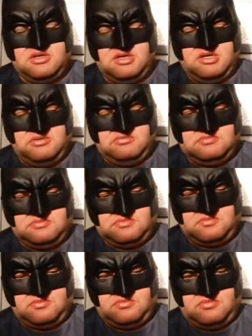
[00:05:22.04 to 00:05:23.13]

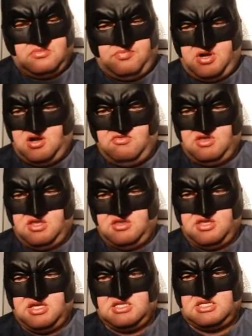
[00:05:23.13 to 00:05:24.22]
But other
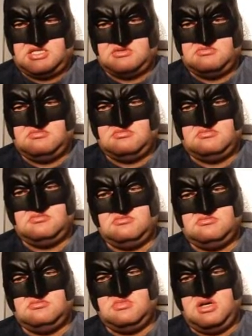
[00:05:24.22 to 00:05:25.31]
than this,
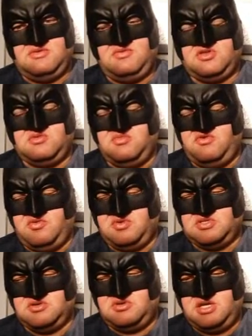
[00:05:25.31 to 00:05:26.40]
I thought the movie
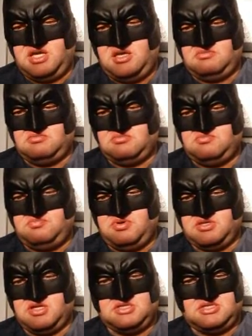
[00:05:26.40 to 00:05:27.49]
was okay,
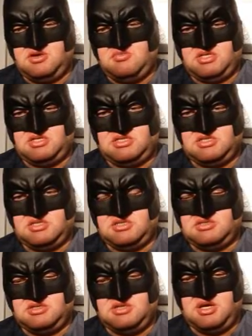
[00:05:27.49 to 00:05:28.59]
but there's so much
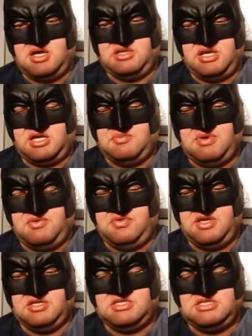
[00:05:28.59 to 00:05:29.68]
to not like about
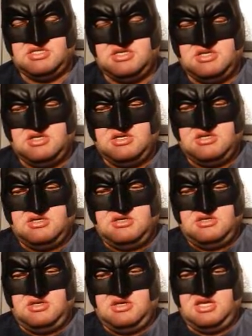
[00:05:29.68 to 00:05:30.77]
this.
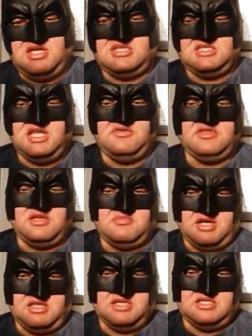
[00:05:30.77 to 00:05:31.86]
It is definitely
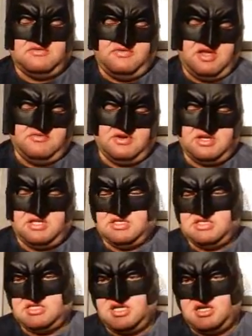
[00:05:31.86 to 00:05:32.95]
my least favorite in
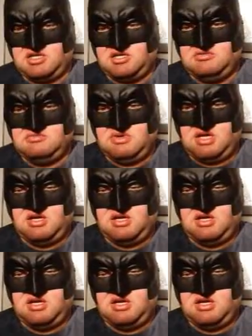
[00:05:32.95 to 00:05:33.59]
the saga.